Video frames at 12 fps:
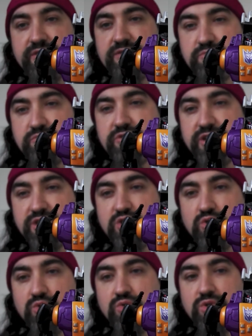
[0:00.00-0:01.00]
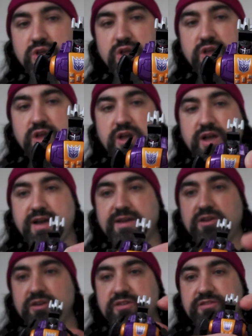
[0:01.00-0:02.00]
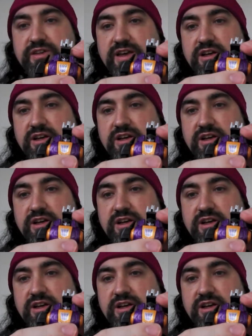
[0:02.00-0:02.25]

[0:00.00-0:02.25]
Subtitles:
It's pretty cool, and like I say,